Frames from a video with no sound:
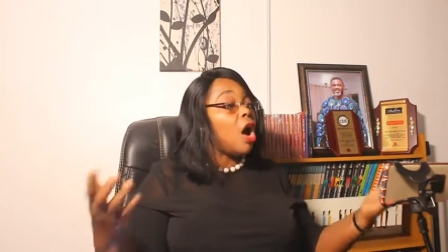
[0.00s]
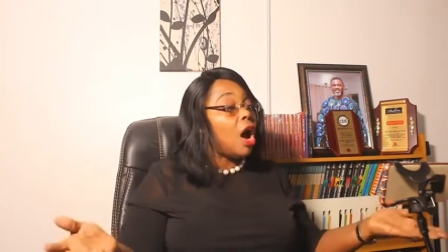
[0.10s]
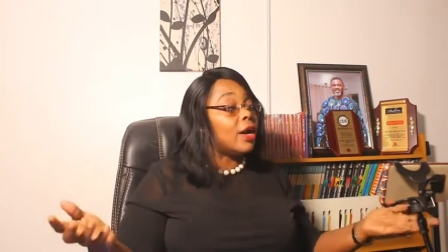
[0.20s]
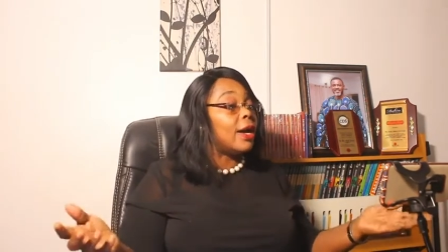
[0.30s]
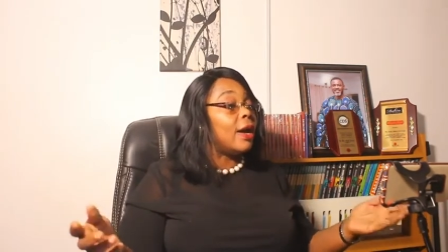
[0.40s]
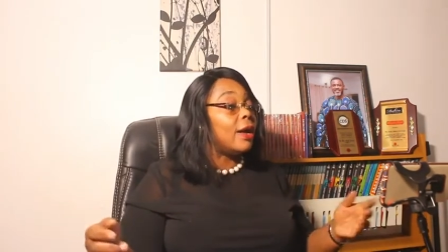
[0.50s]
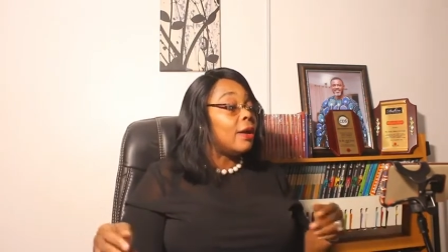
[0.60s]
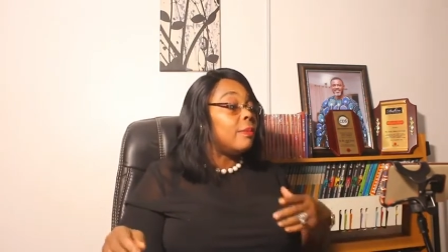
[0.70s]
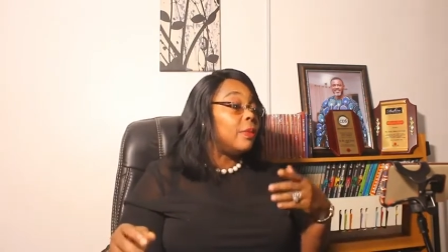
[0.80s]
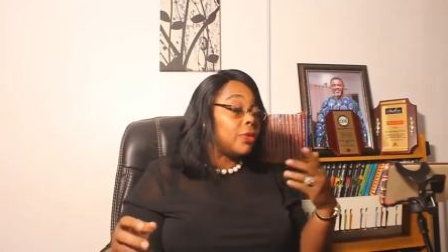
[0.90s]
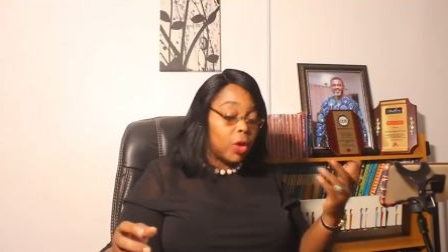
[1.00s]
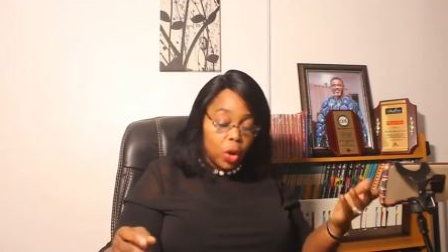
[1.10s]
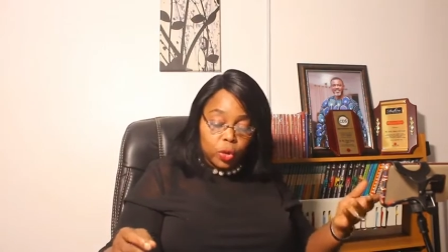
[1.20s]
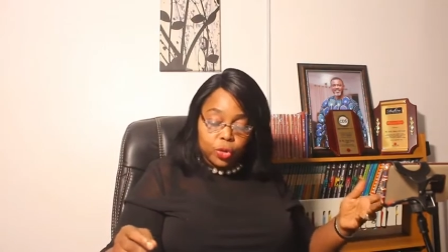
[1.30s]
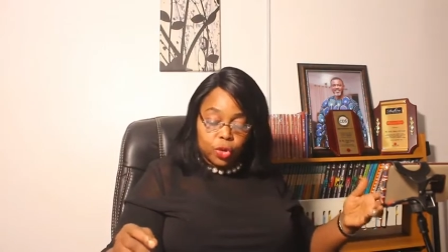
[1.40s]
hunger, but
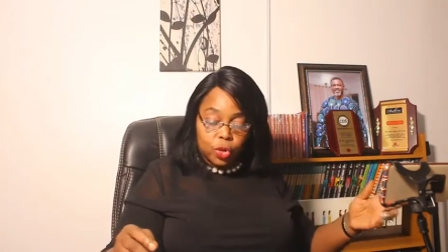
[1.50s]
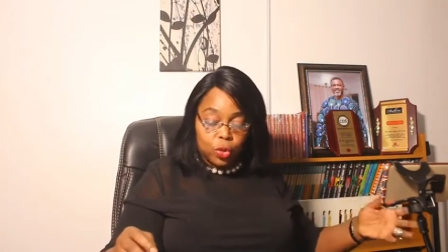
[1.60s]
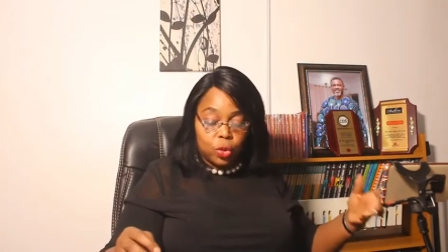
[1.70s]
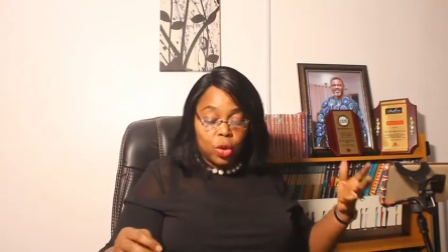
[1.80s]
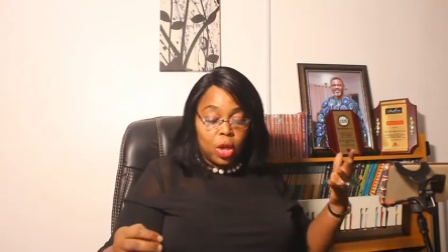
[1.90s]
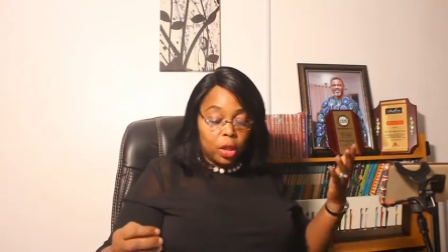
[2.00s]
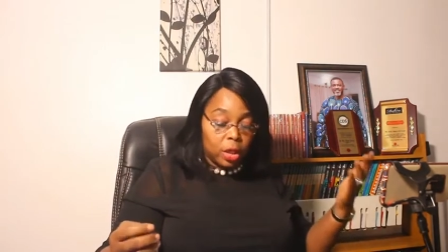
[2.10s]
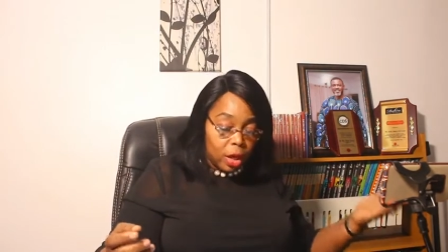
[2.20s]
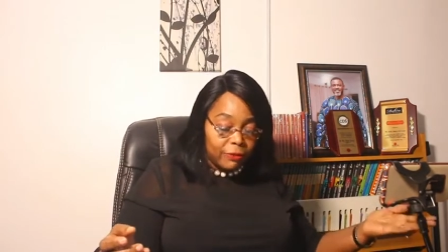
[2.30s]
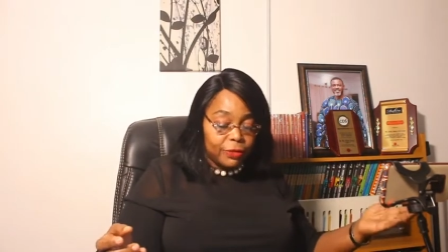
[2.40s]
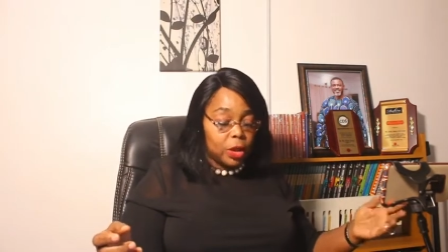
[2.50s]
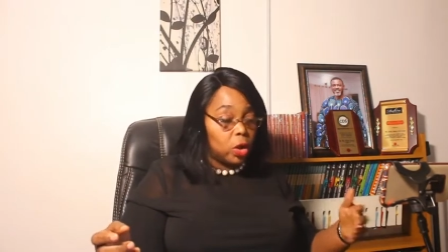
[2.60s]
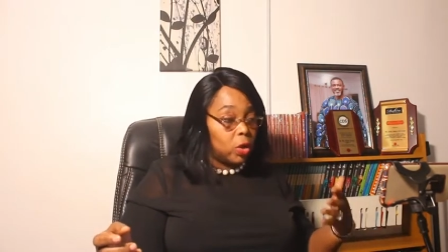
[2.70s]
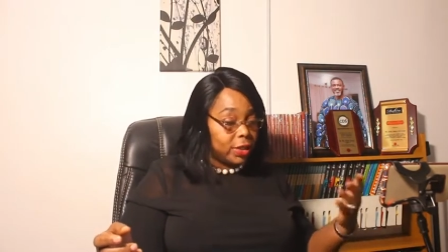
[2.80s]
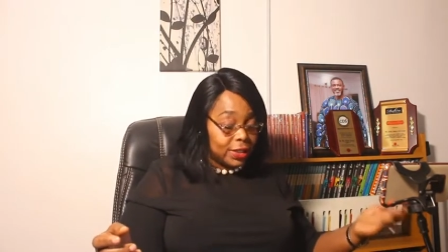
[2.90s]
those who love the
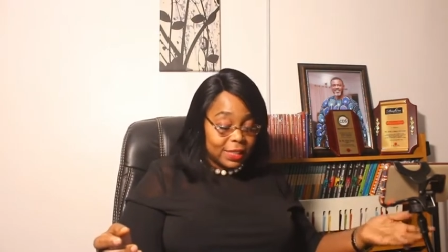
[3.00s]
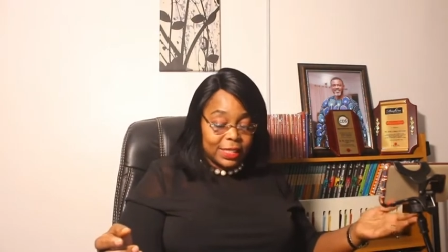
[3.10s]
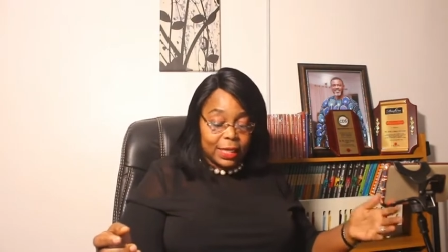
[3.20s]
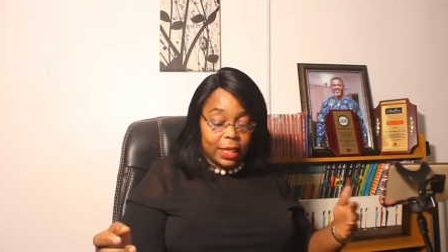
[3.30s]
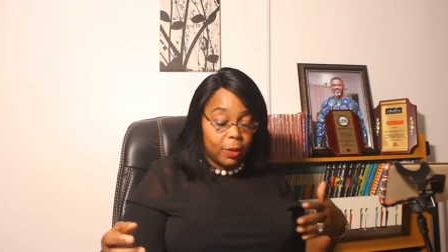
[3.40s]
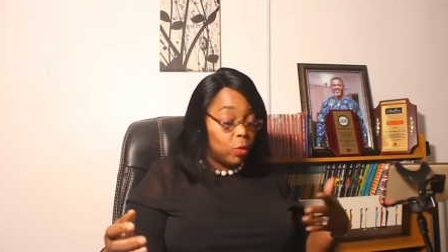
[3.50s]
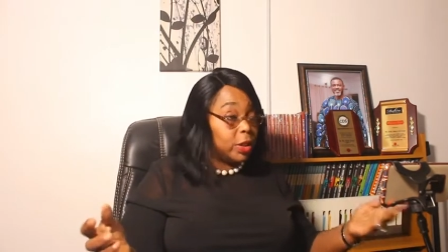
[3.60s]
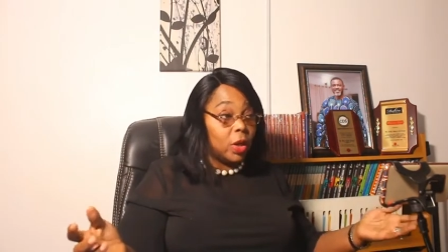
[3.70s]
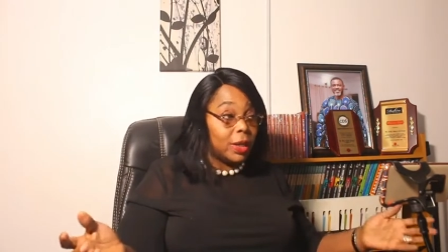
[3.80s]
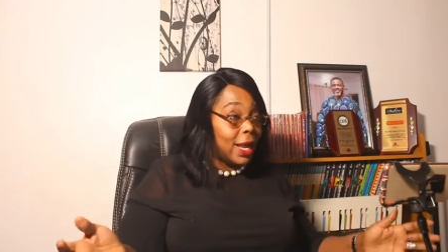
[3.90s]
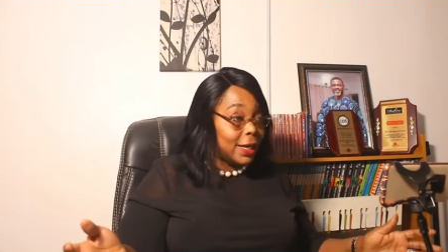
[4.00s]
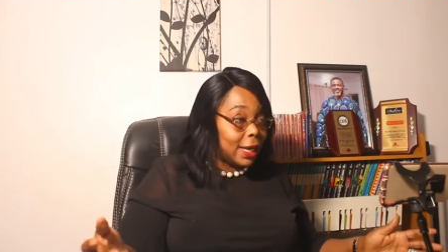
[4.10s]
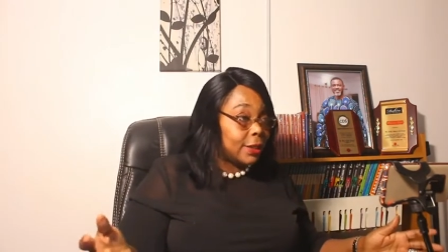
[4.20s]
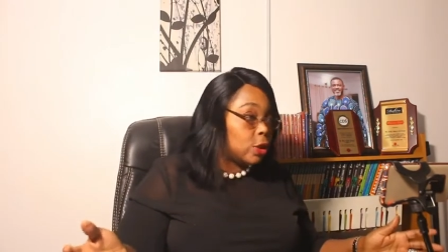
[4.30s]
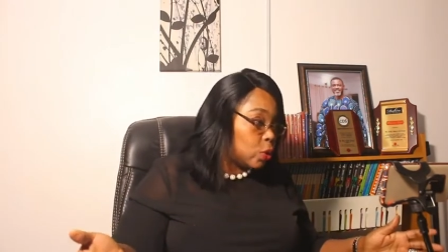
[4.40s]
Lord and seek Him will not lack
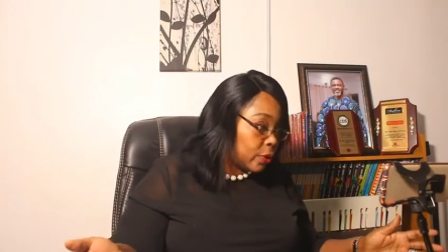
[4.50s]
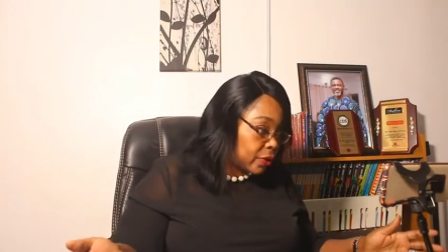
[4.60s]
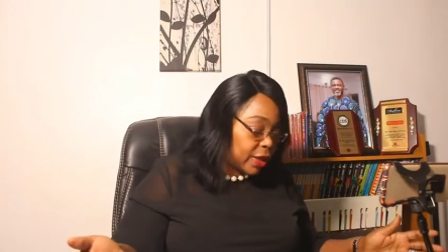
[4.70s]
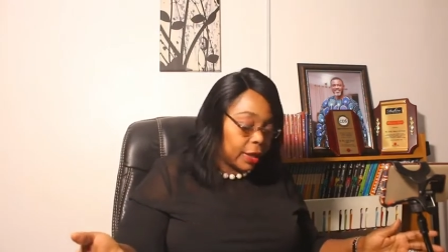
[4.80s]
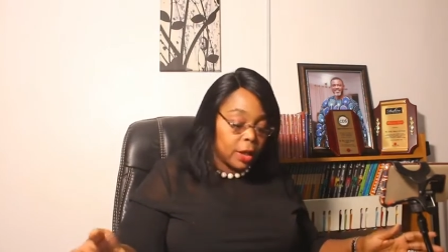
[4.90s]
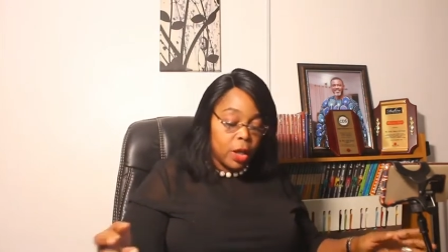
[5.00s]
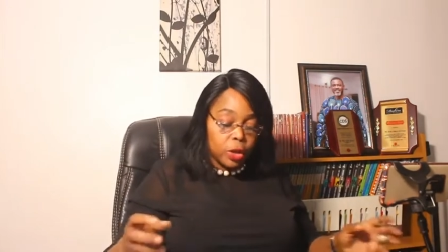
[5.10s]
any good thing.